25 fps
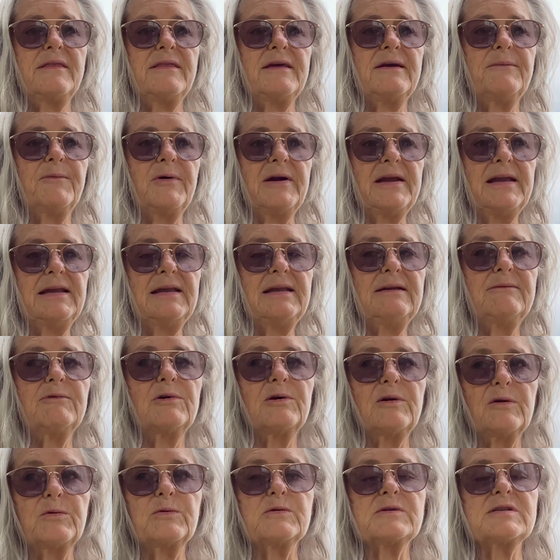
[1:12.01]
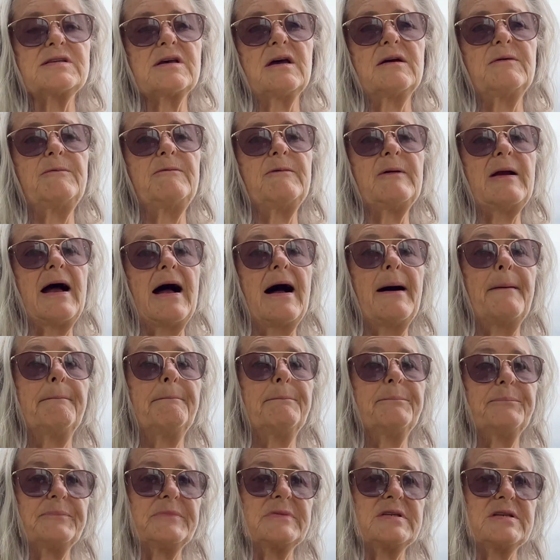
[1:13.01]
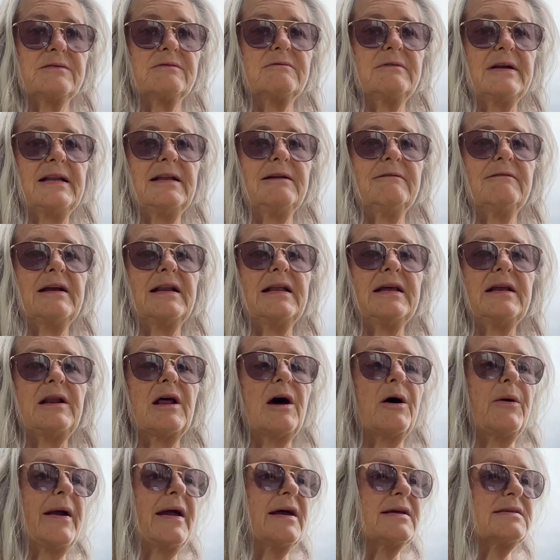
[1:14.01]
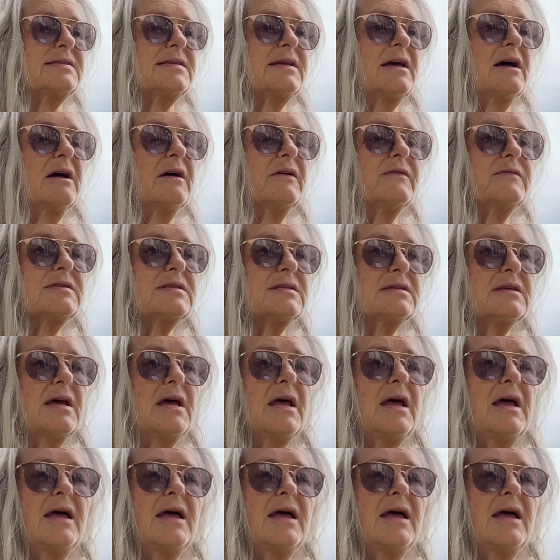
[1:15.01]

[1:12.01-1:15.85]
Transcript: then we will also come to really, really know ourselves.